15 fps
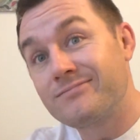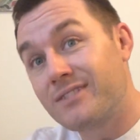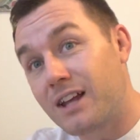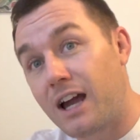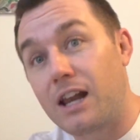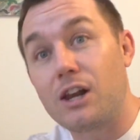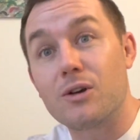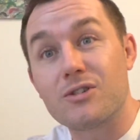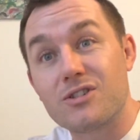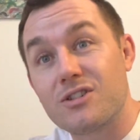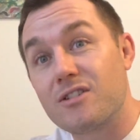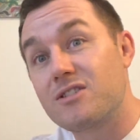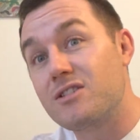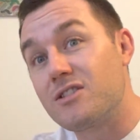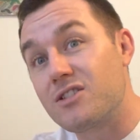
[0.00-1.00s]

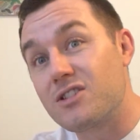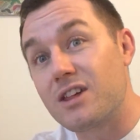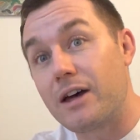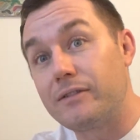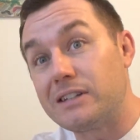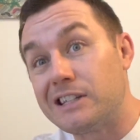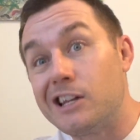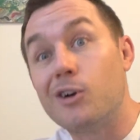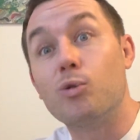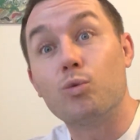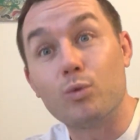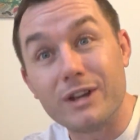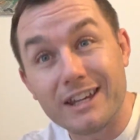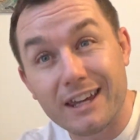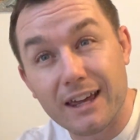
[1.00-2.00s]
6 and 7
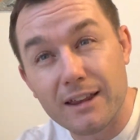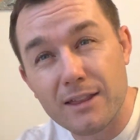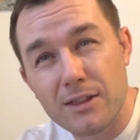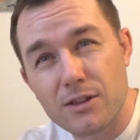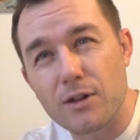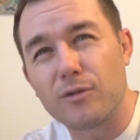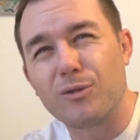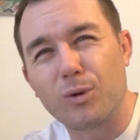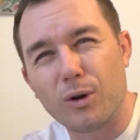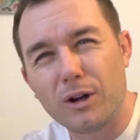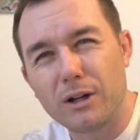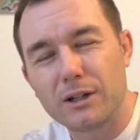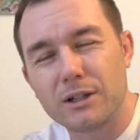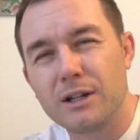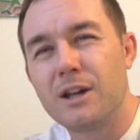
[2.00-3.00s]
weekends of
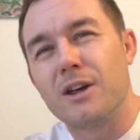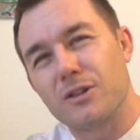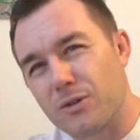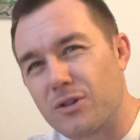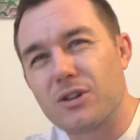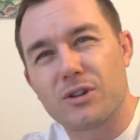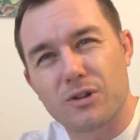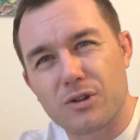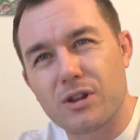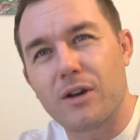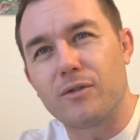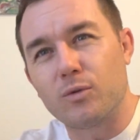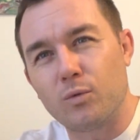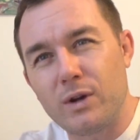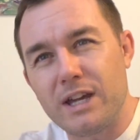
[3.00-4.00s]
work. So 6 or
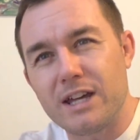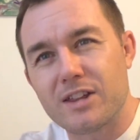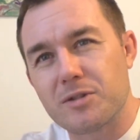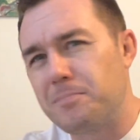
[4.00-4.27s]
7 weeks,